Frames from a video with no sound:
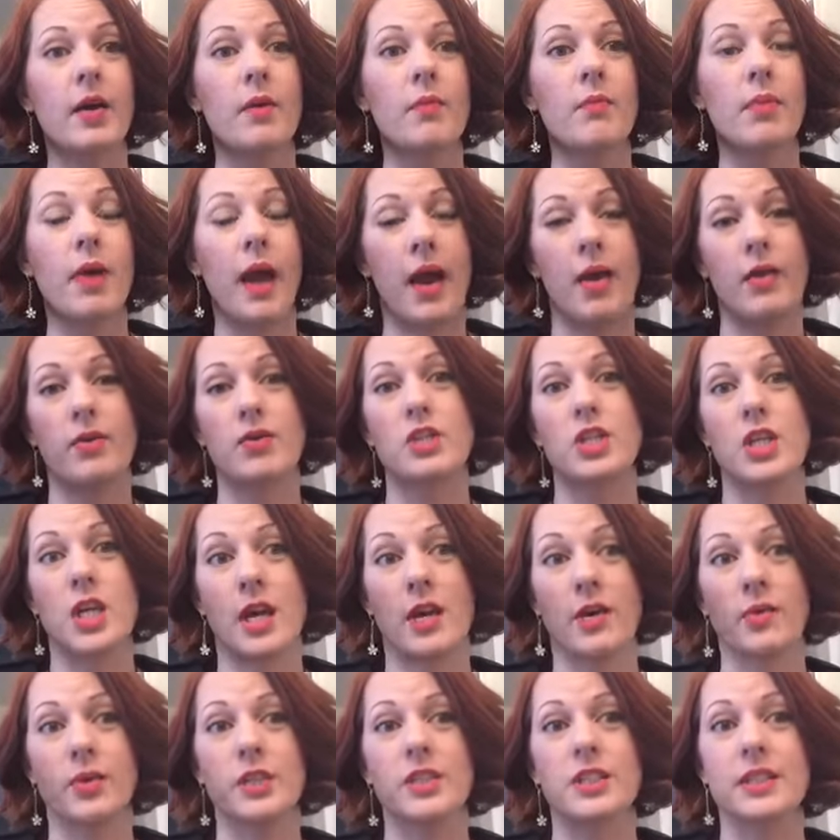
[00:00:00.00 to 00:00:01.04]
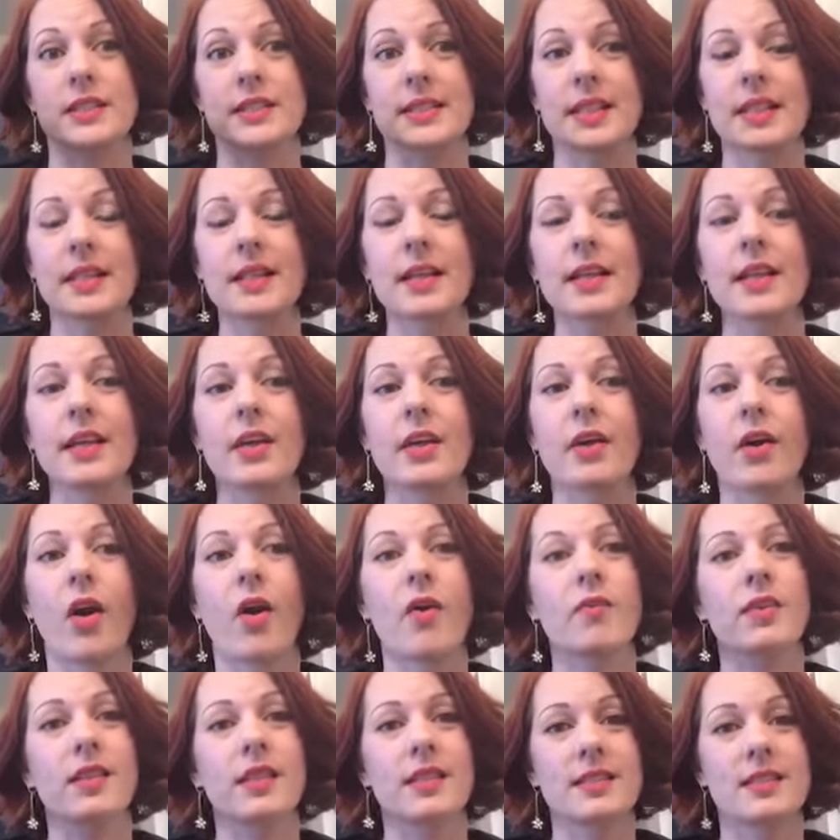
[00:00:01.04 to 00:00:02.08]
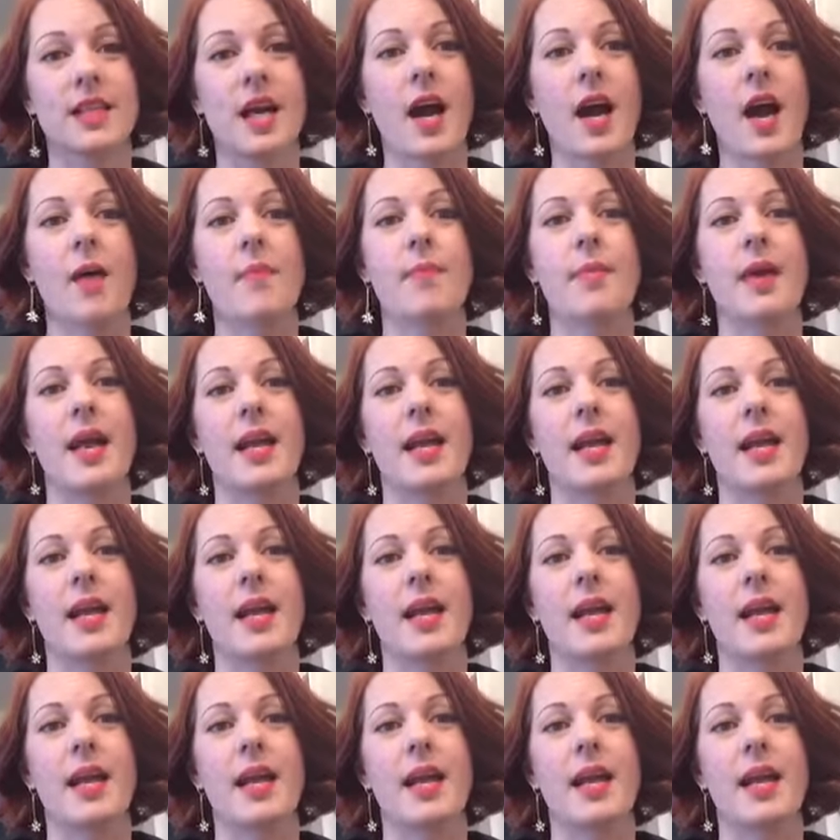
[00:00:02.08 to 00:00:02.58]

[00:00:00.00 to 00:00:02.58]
brow gel, which is clear, over the top,